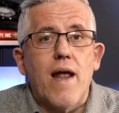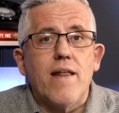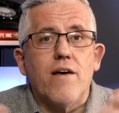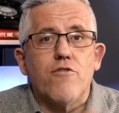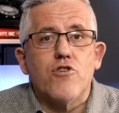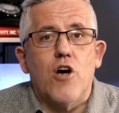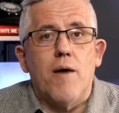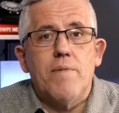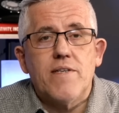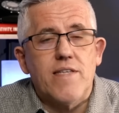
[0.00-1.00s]
any other
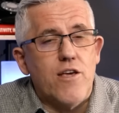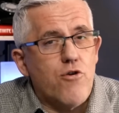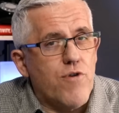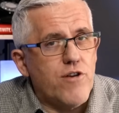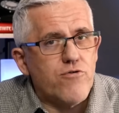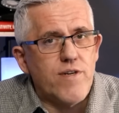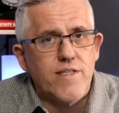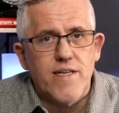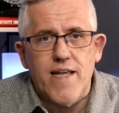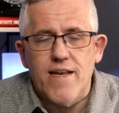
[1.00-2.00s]
topics that you're
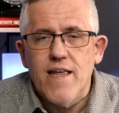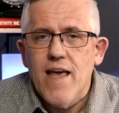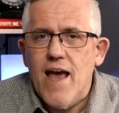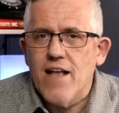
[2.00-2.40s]
interested in